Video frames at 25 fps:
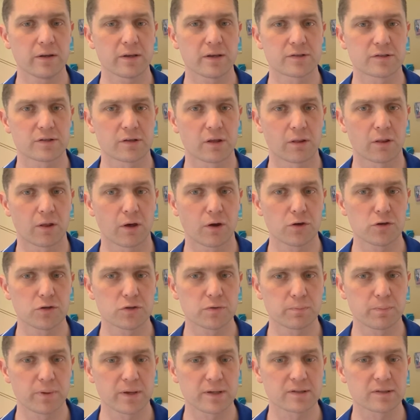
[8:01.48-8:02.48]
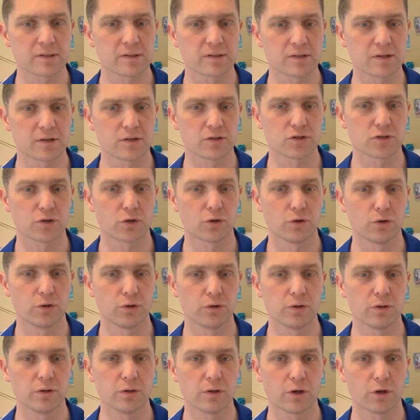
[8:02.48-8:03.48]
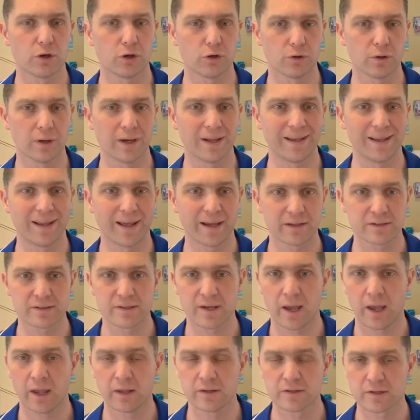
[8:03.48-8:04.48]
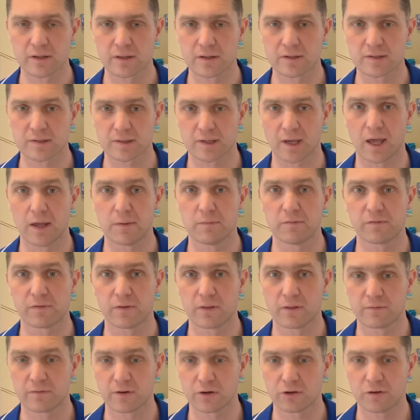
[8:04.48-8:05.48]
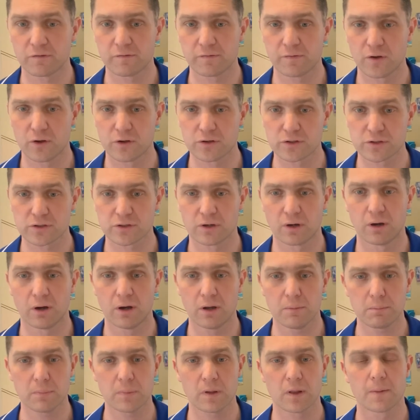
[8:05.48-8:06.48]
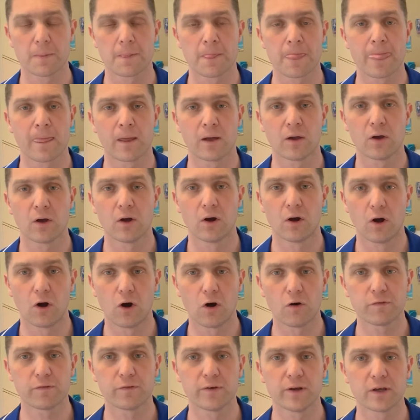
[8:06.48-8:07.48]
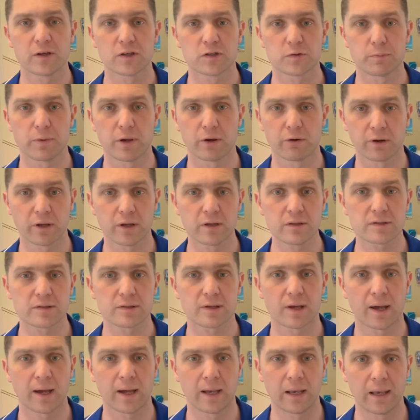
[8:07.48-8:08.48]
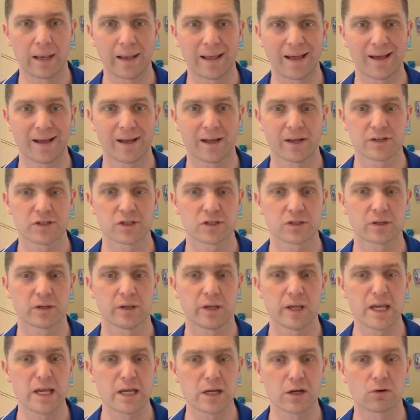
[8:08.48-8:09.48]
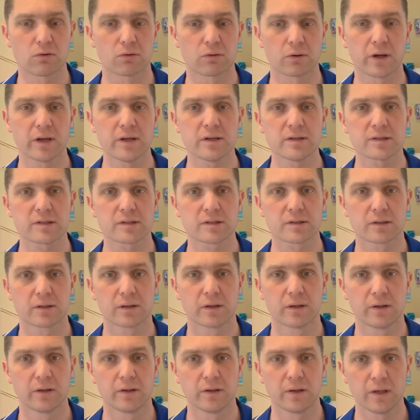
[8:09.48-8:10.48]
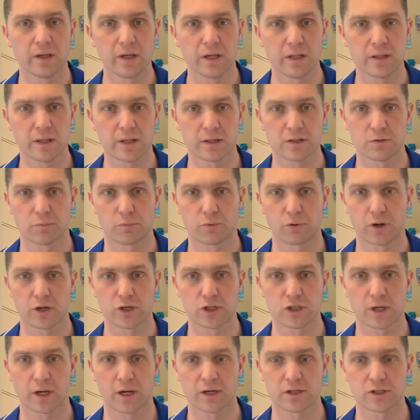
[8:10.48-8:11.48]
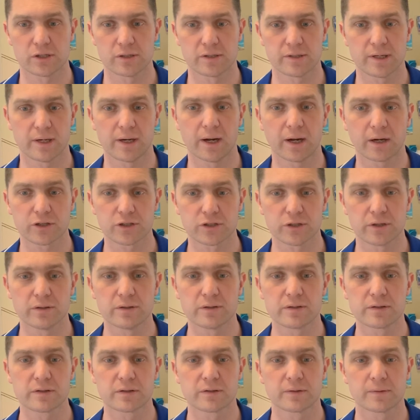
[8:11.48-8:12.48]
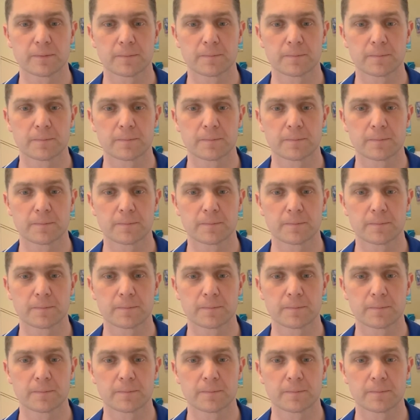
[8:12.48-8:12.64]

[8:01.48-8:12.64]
is that those businesses who elect to enter the scheme for the very first time often experience a large increase in their depreciation deductions